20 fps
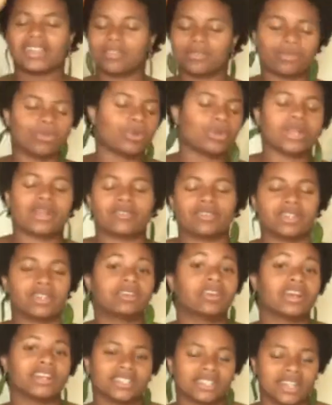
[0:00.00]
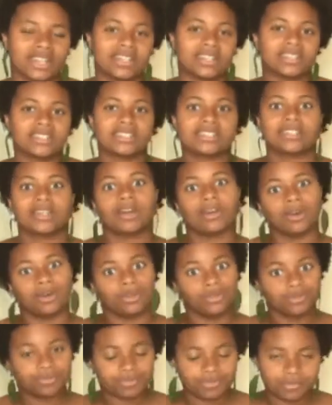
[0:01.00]
whatever, you guys get it.
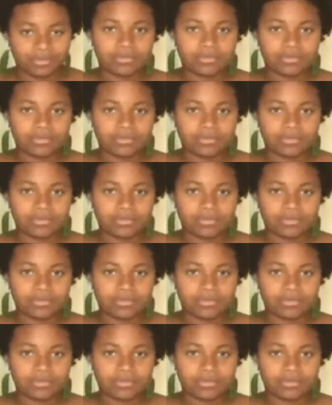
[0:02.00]
So,